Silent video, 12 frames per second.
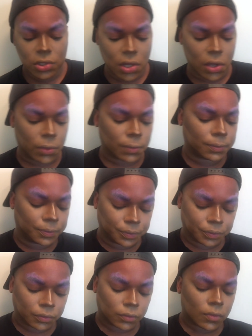So
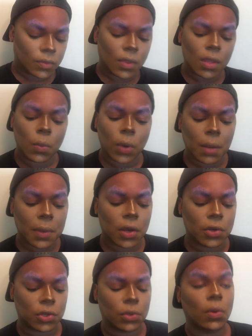what I'm
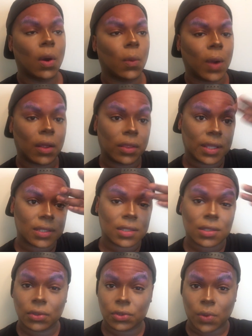going to do while this
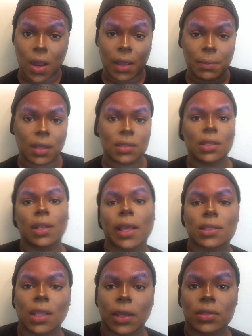is still drying, because the
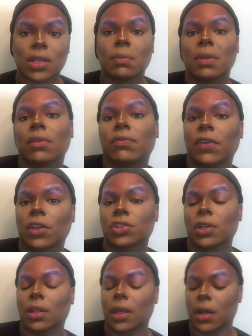next layer is going to be the
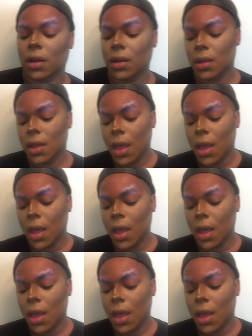finishing layer,